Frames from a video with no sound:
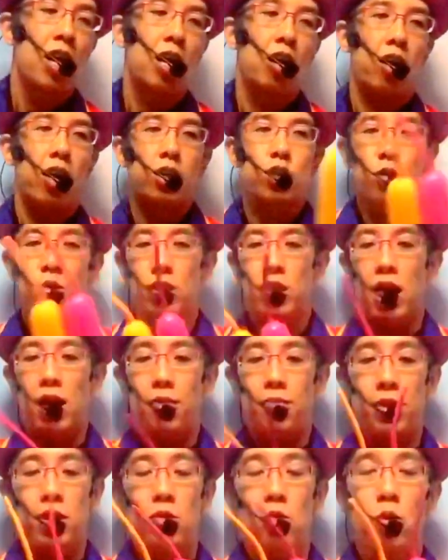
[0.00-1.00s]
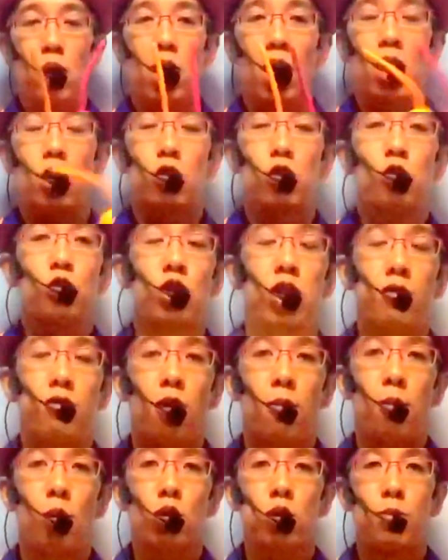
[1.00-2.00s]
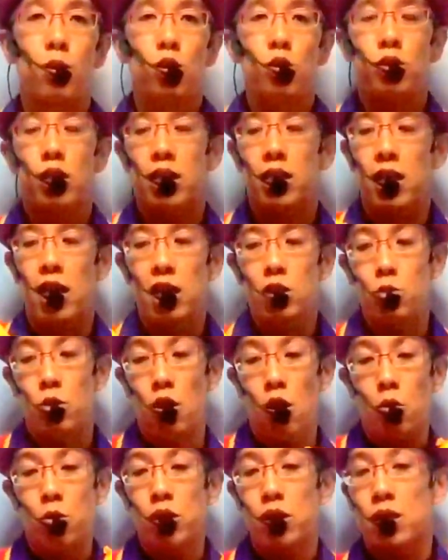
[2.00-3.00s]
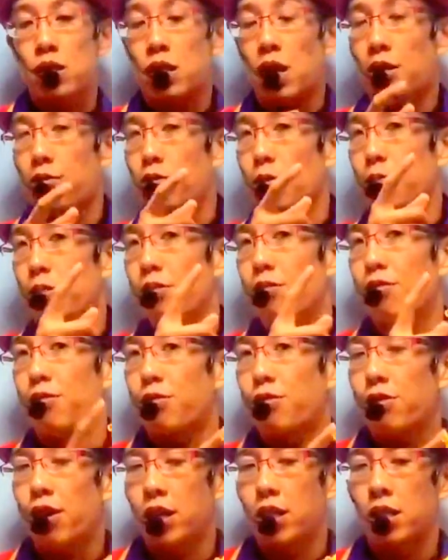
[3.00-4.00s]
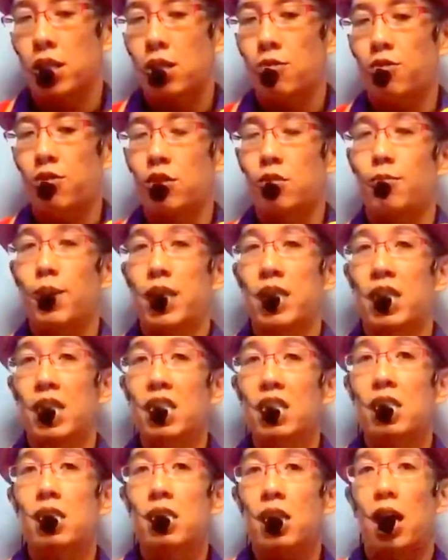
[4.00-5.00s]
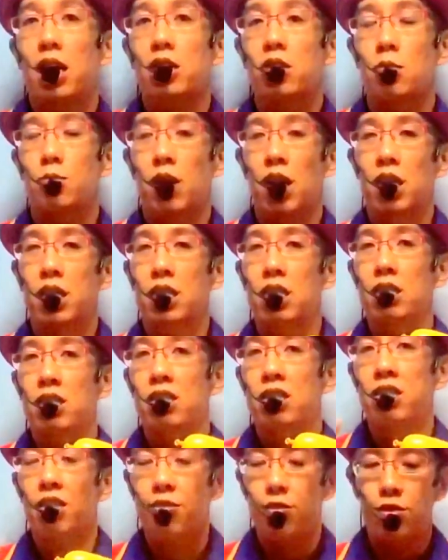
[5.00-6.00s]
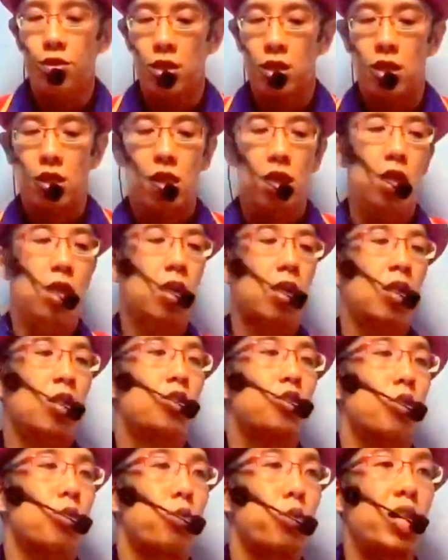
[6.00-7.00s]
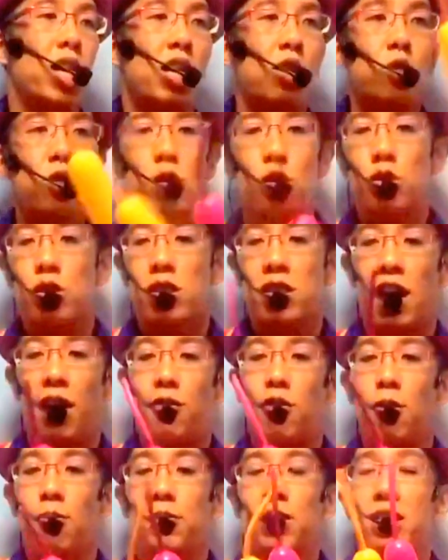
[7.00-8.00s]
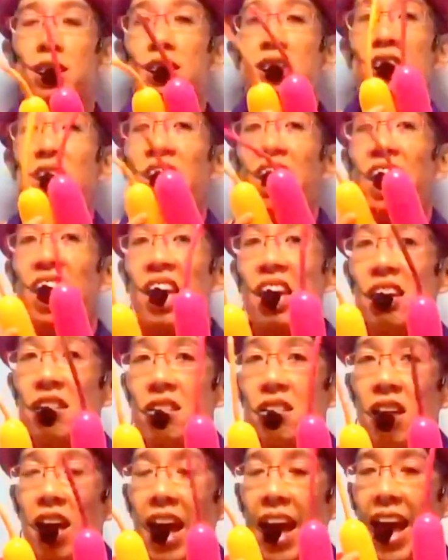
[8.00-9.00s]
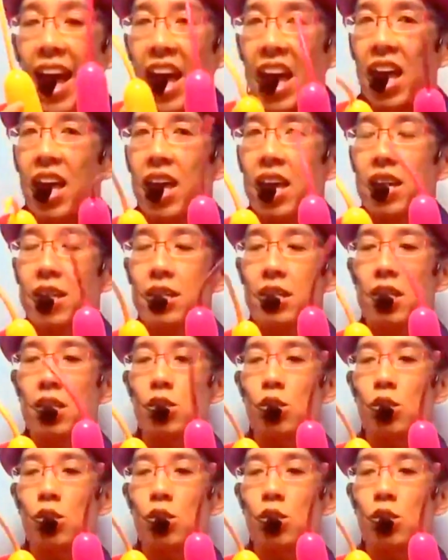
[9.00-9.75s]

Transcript: Alright, so now, usually for most balloon designs, we always start from the front, but this design is going to be a little different. So we are going to start from the tail end.